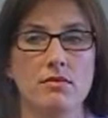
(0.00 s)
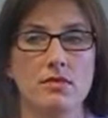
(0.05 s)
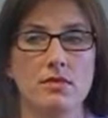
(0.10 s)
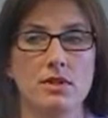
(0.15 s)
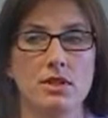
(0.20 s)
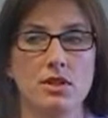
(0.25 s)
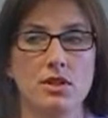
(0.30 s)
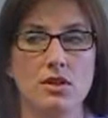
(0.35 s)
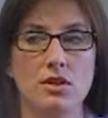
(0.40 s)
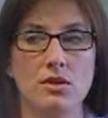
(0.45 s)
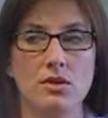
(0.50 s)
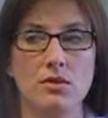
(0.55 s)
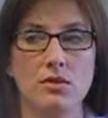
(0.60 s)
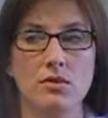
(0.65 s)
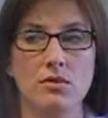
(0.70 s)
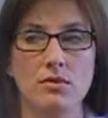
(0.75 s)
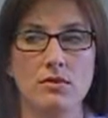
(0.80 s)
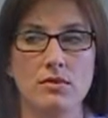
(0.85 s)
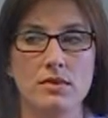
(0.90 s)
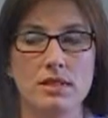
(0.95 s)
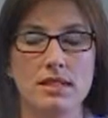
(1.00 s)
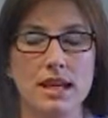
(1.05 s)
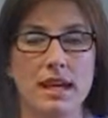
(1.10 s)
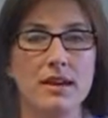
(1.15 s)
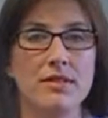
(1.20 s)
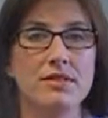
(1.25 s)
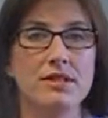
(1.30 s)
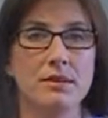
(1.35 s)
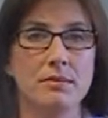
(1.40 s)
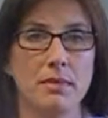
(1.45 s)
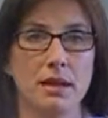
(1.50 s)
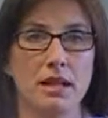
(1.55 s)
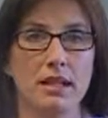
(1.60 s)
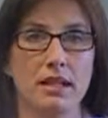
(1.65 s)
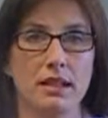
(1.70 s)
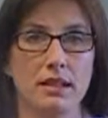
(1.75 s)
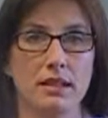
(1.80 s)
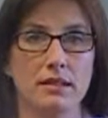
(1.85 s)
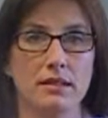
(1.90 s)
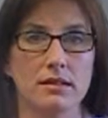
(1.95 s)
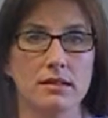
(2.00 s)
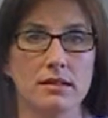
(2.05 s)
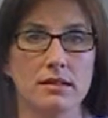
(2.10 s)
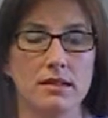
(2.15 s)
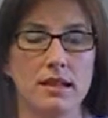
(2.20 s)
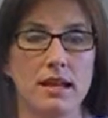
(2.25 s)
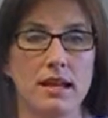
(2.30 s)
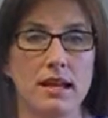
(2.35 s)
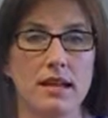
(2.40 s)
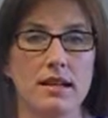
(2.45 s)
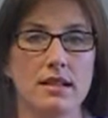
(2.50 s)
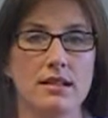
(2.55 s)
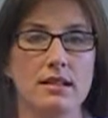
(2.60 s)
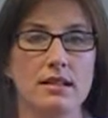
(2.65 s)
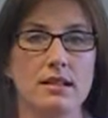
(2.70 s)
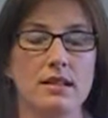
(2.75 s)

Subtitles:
to save some money. And